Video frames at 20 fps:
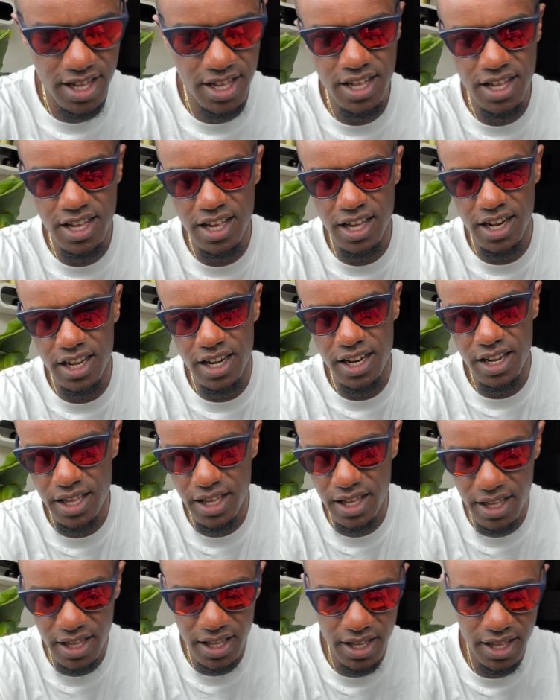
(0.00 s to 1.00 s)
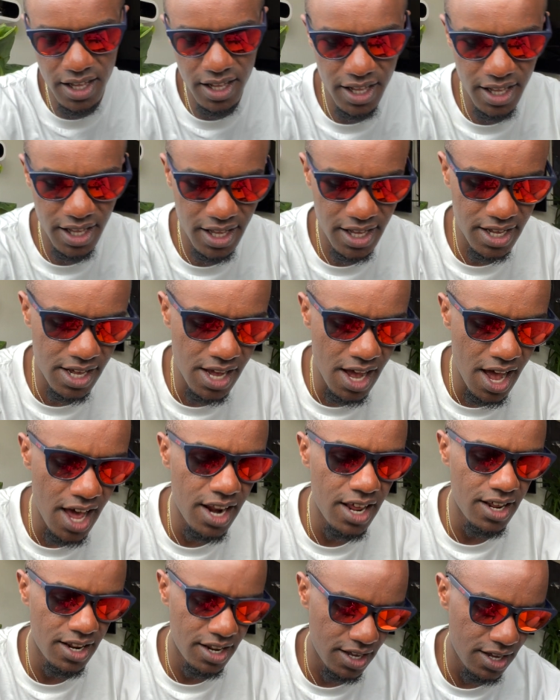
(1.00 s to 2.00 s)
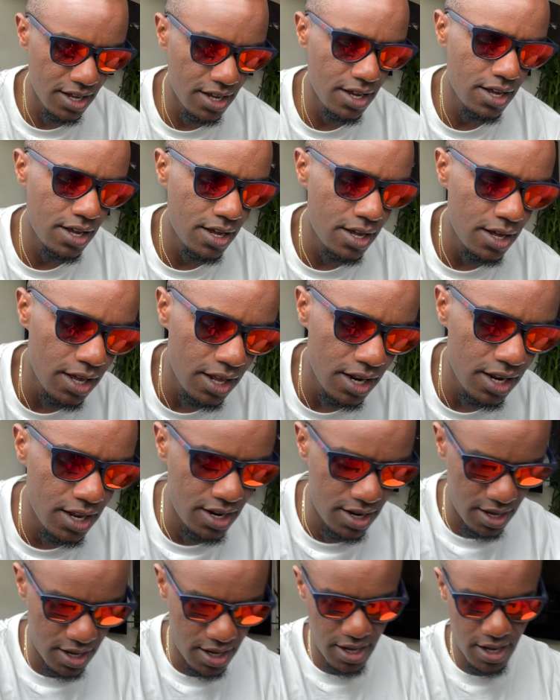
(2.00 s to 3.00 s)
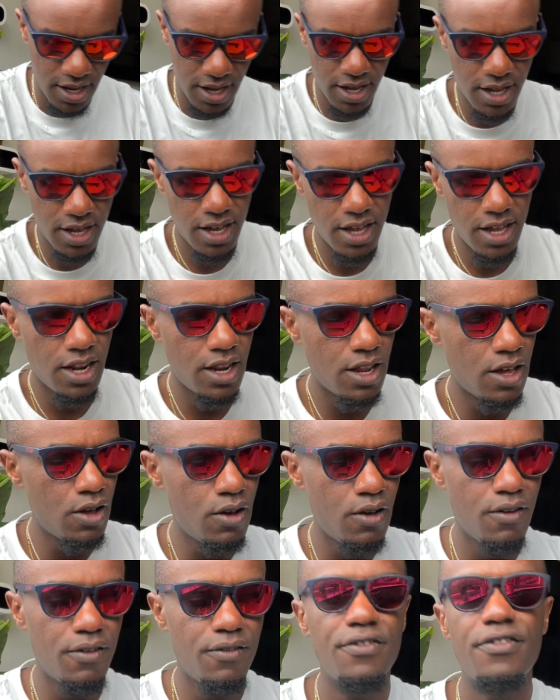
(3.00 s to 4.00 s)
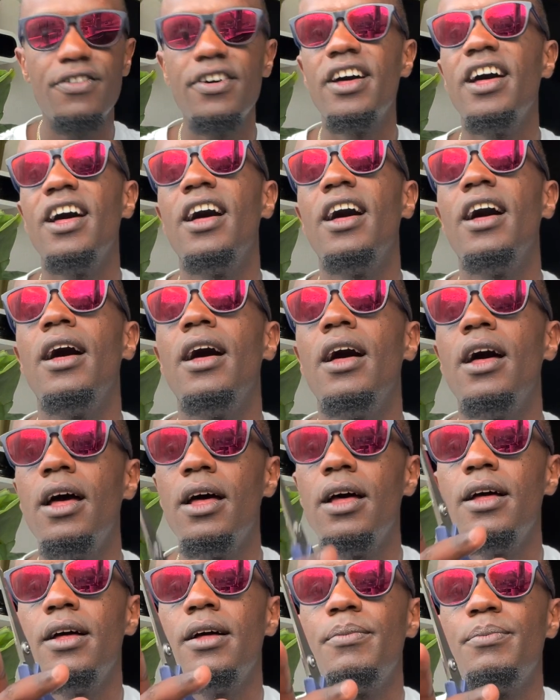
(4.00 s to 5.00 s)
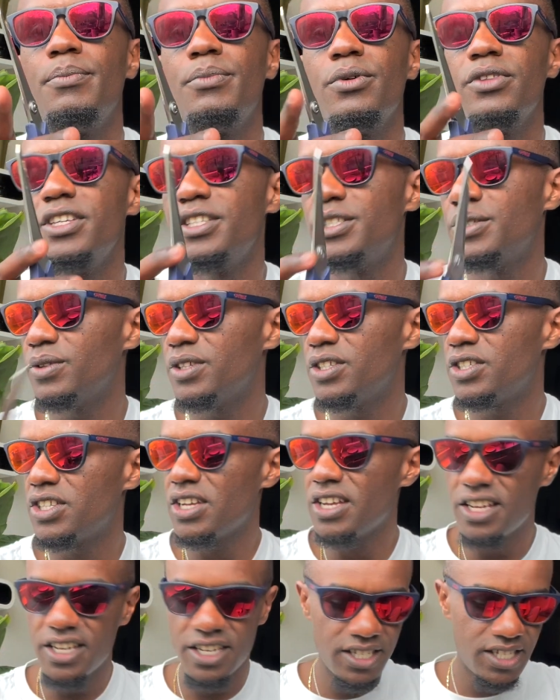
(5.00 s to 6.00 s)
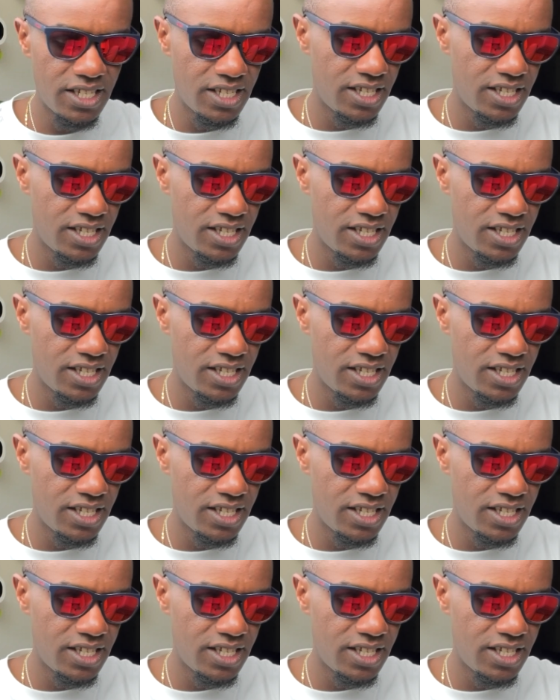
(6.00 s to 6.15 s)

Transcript: cut it, cut it, cut it, cut it off. Pull this on the side.